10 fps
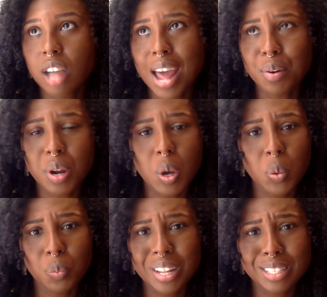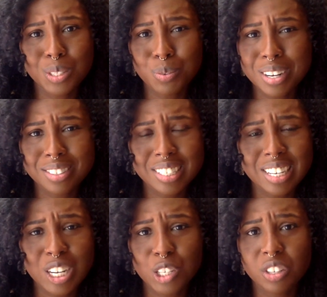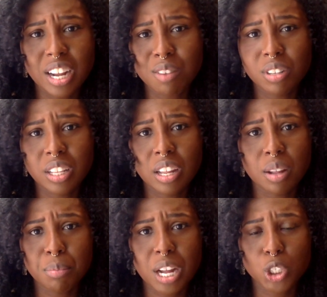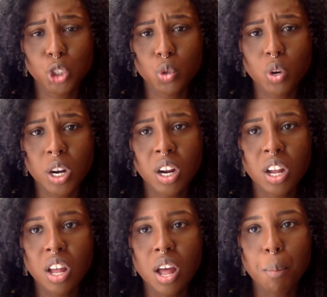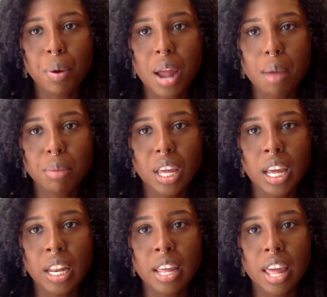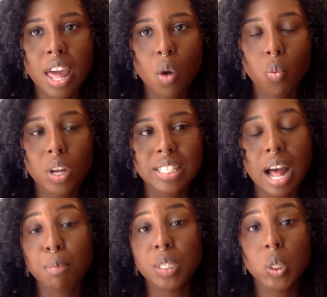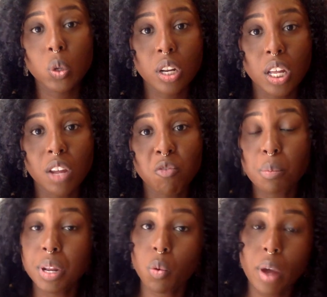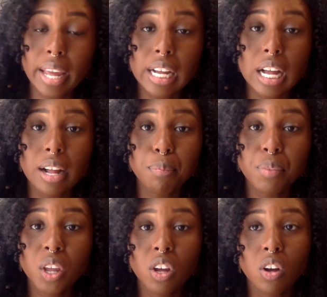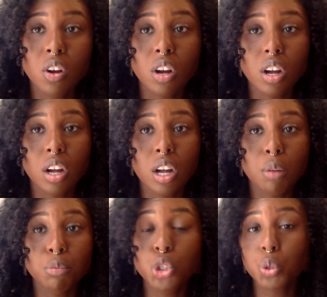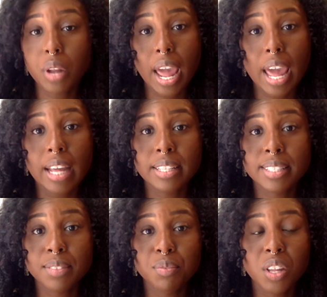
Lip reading: I don't know, like 200, 100. I'm not sure. But I mean, it was an opportunity for me to wake up 2 days